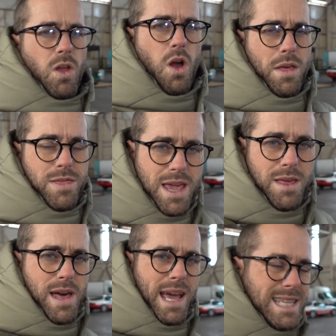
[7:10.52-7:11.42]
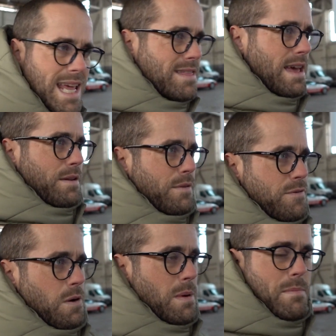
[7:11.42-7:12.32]
I think that is it then
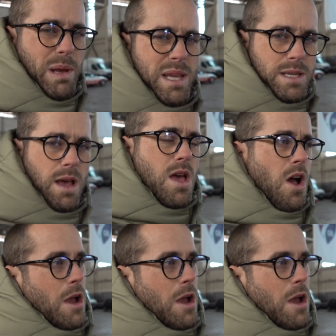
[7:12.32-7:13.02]
from Bicester.